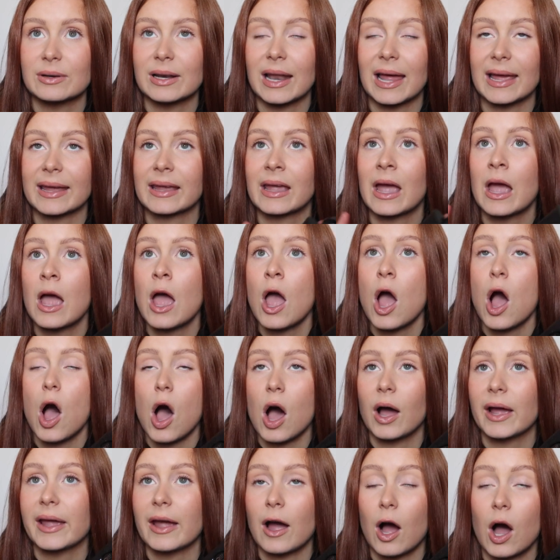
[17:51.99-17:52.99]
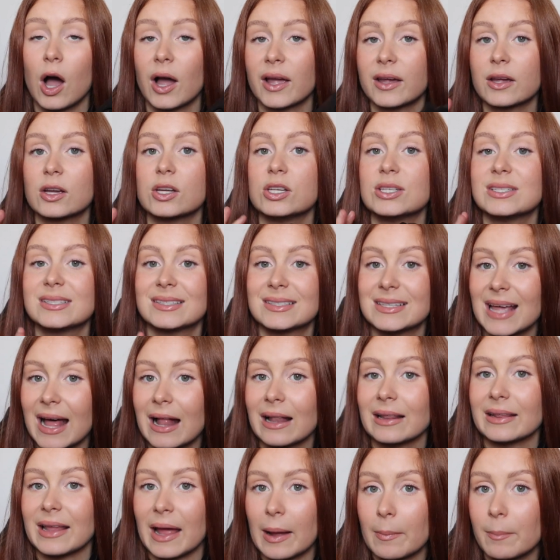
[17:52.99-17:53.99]
Like, I, I could
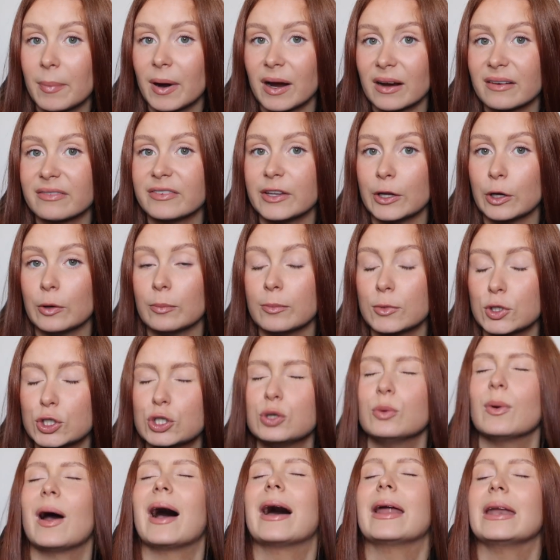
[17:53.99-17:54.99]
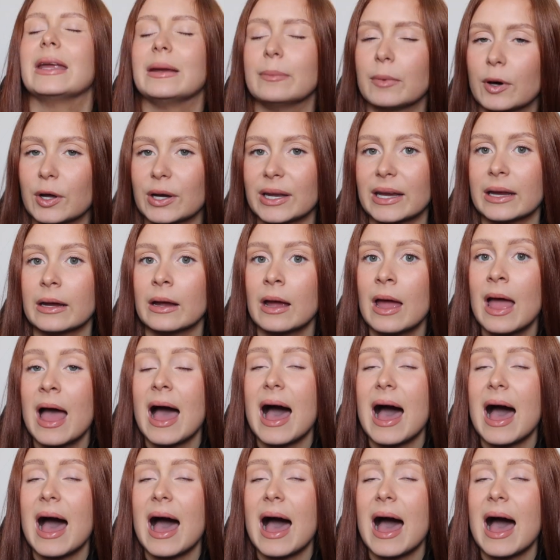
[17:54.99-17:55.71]
sell that perfume to anybody.